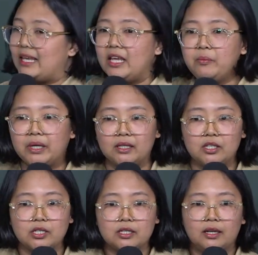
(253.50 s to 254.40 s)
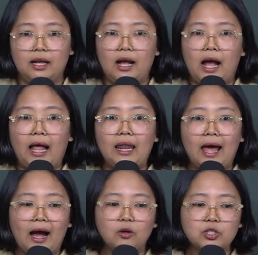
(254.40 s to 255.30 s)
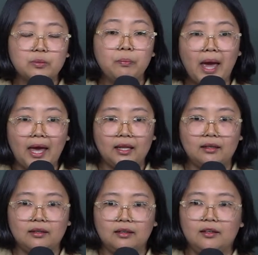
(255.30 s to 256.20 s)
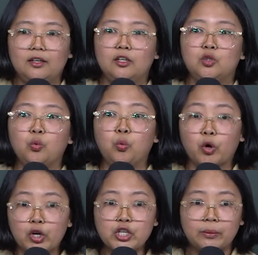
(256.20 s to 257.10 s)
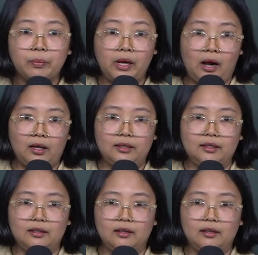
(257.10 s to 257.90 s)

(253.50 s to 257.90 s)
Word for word: image allows man to worship God,